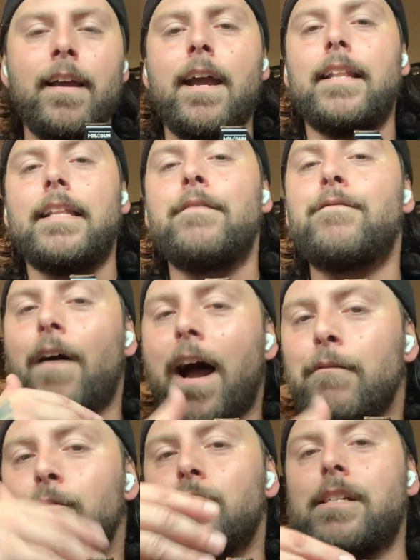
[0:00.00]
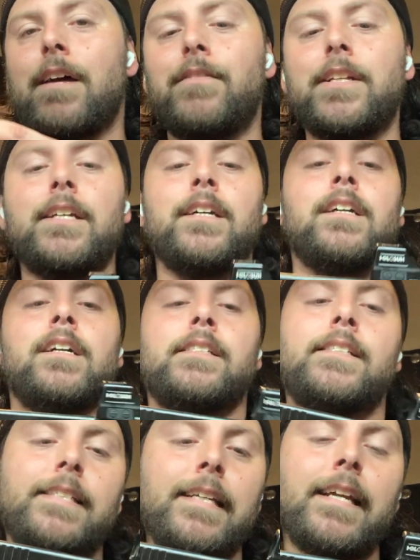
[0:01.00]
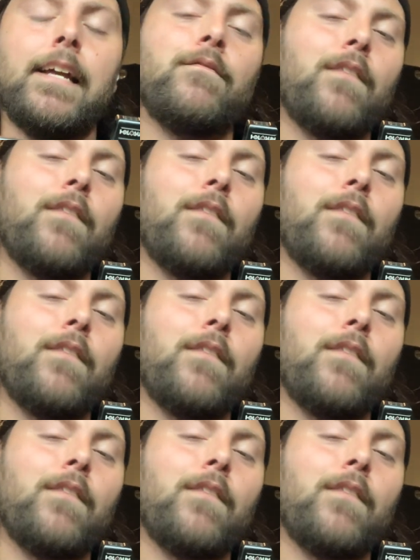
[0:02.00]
And the 507C and